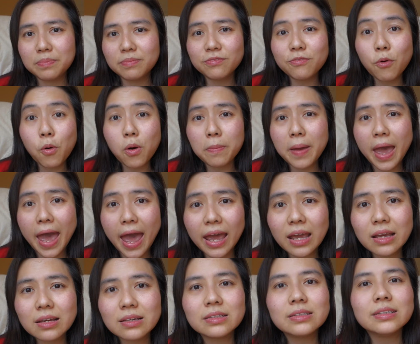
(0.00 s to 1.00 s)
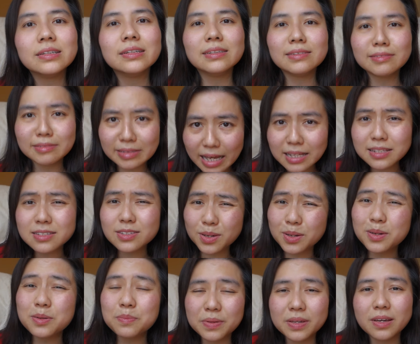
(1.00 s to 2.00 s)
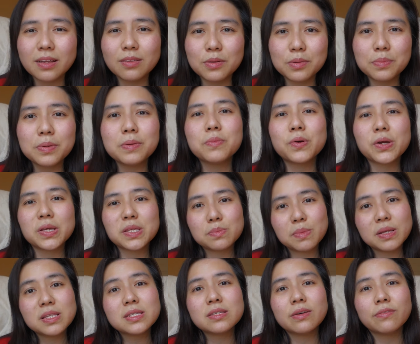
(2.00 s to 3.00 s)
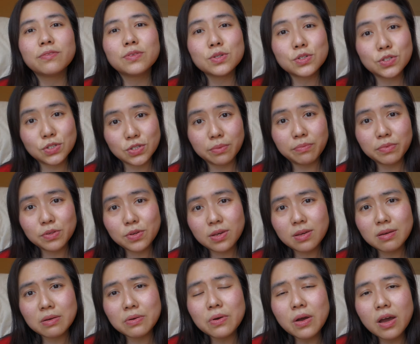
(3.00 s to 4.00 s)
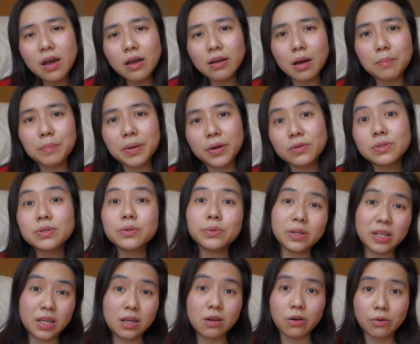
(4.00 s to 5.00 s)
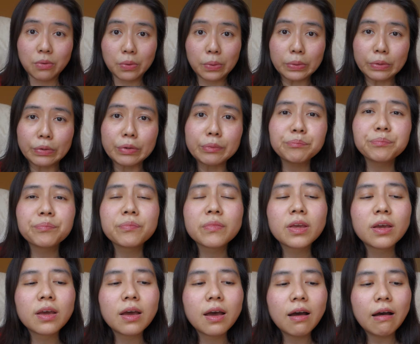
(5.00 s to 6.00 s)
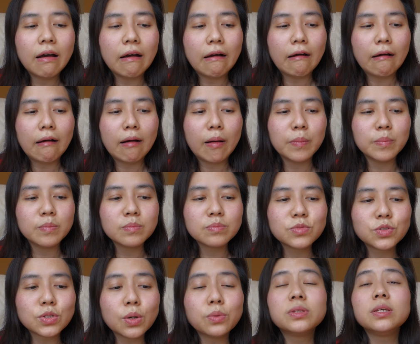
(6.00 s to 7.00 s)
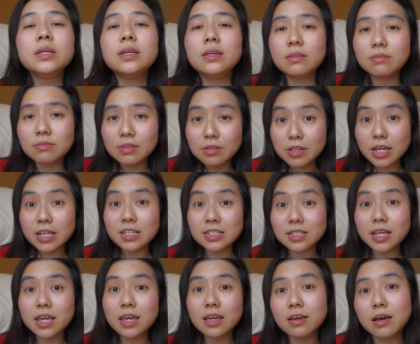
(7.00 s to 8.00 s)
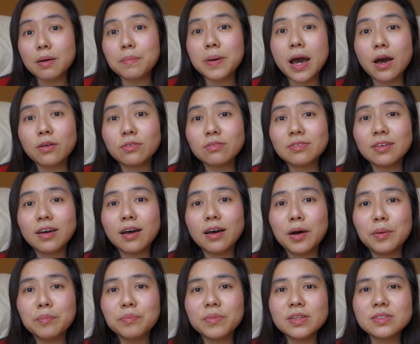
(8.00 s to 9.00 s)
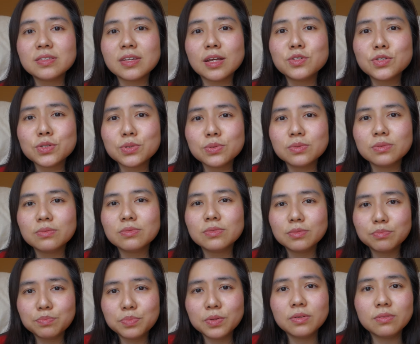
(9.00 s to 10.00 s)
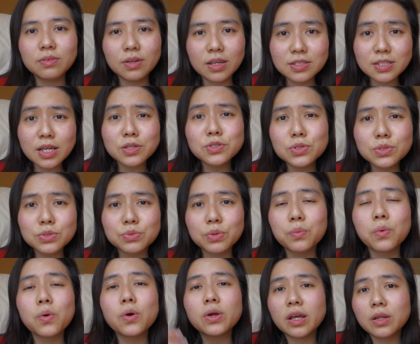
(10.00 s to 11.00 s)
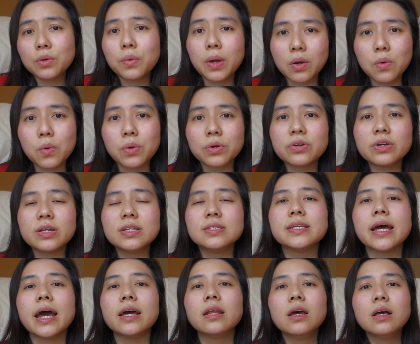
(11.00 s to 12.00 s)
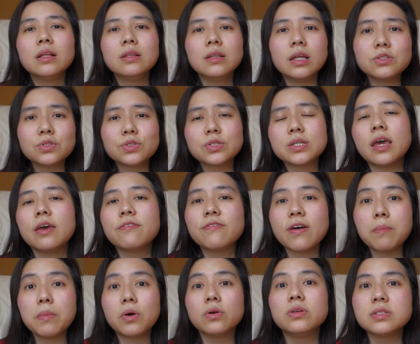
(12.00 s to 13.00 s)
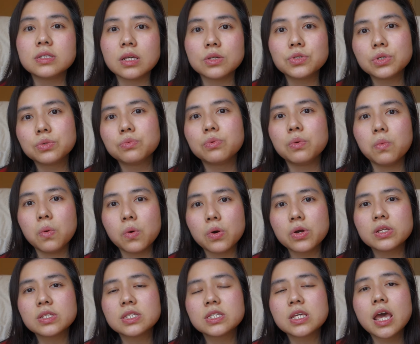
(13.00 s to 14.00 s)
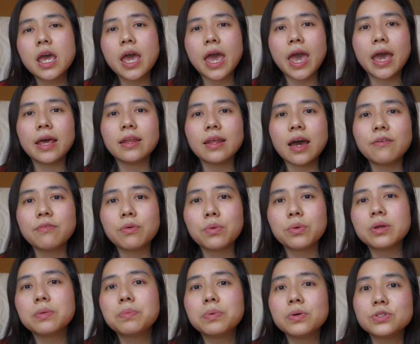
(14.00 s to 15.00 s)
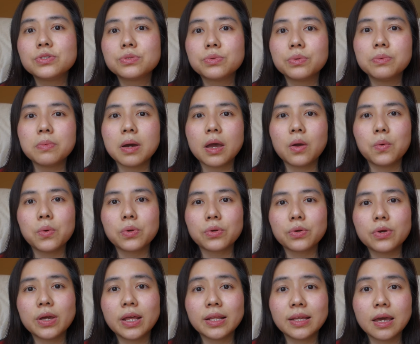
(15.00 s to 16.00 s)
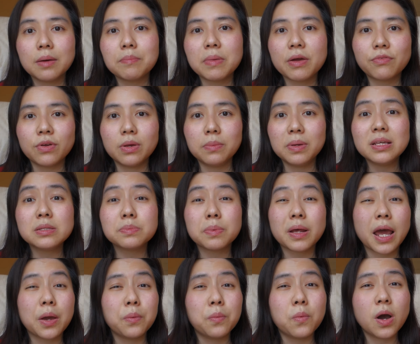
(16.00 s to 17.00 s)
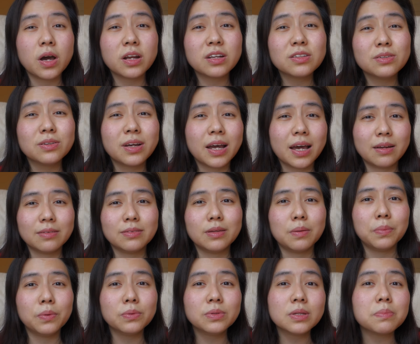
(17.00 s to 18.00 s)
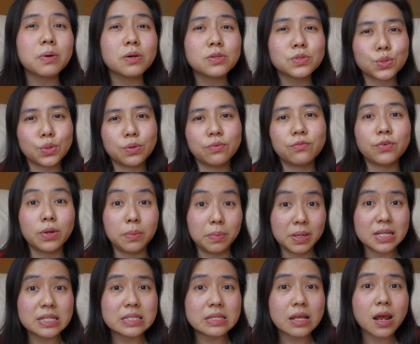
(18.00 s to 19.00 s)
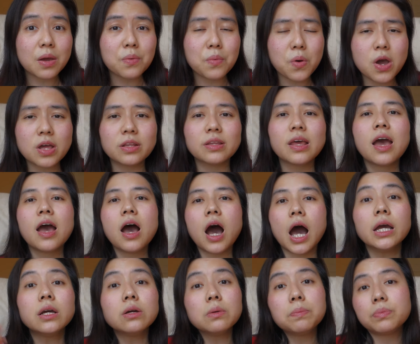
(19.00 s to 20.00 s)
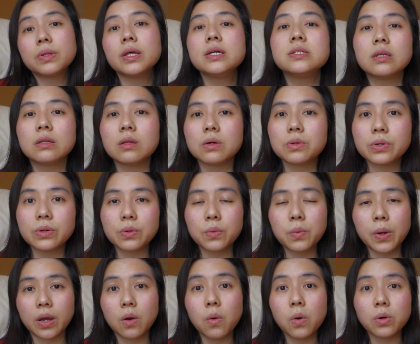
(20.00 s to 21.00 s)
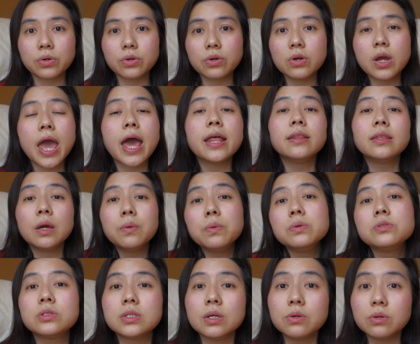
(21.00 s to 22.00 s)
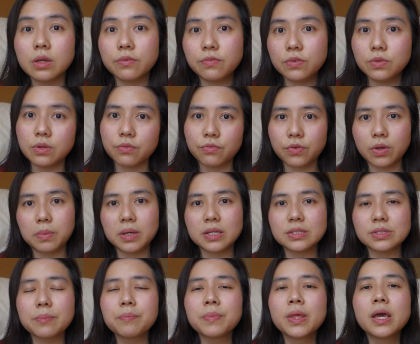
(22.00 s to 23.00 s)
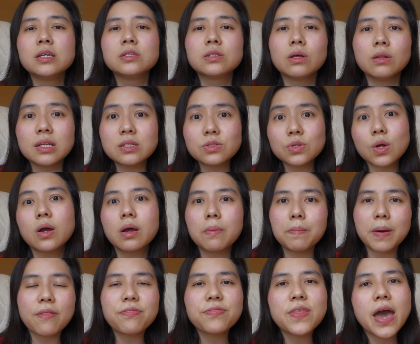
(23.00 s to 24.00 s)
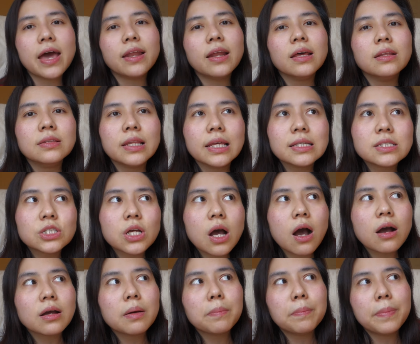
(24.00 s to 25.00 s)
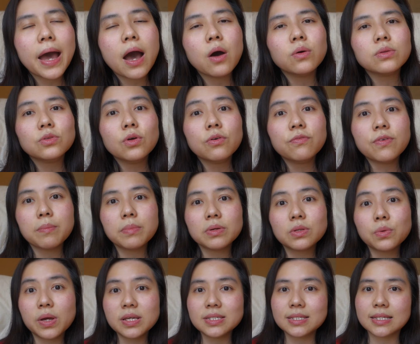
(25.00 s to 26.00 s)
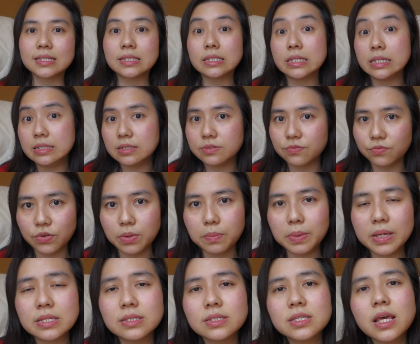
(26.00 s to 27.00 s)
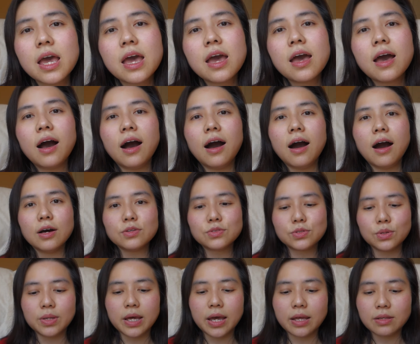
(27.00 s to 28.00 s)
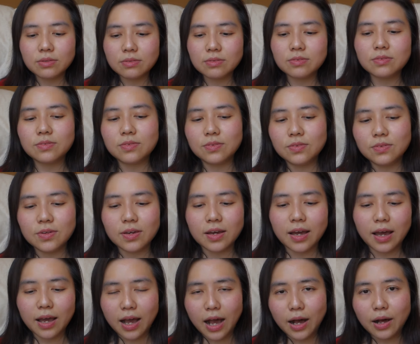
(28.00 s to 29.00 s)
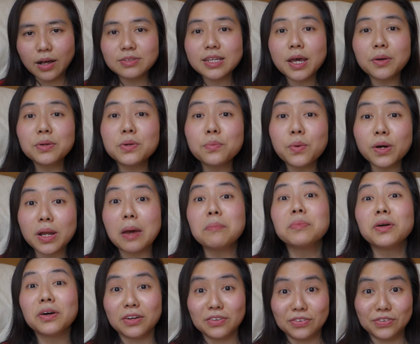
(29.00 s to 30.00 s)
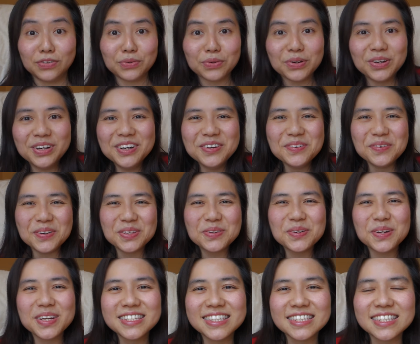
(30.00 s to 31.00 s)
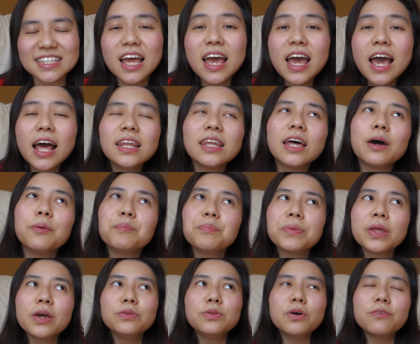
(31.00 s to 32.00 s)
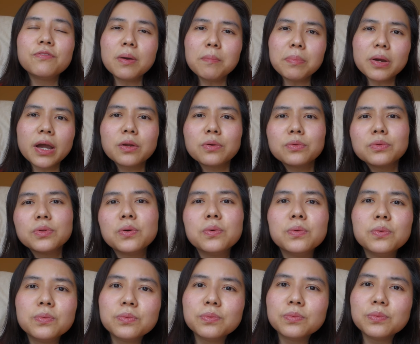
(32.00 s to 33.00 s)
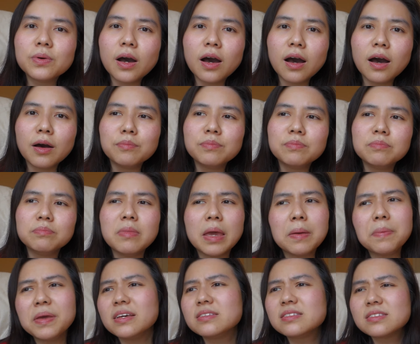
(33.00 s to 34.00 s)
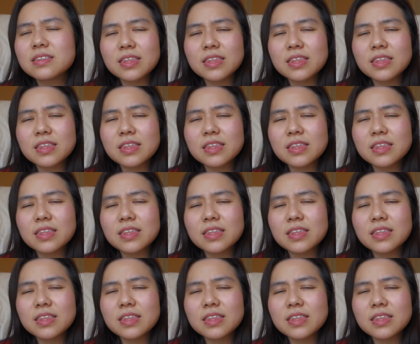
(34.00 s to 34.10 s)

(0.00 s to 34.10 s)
4-pack, that's going to be a little bit more expensive to ship to you compared to an ER order. So the next thing about Essentials Reward and Quick Order is that, let's just say if I'm on Essential Rewards and I've already pushed through my order and get my freebies, but I wanted to kind of double dip on certain freebies that I want, I could place another quick order and they would still give you the freebies. So let's talk about that, and let's talk about November 2016's freebies, so that I'll tell you what I'm gonna do with 2016. Now, November, I don't know, maybe it's